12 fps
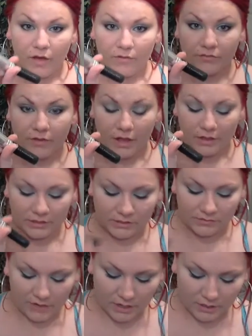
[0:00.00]
Flawless
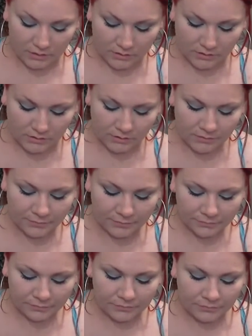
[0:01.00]
Face.
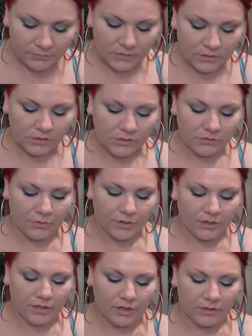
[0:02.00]
Just swirl
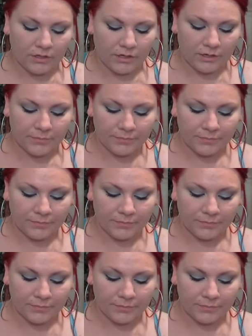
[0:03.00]
it in there.